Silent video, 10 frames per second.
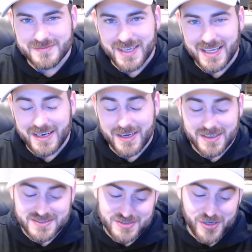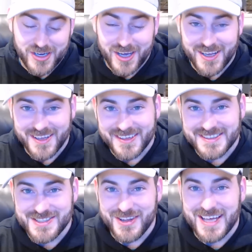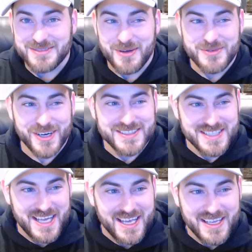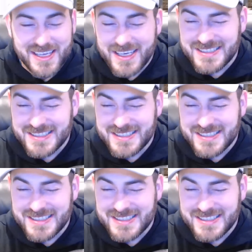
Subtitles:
And so I got it. So that's what I'm drinking today.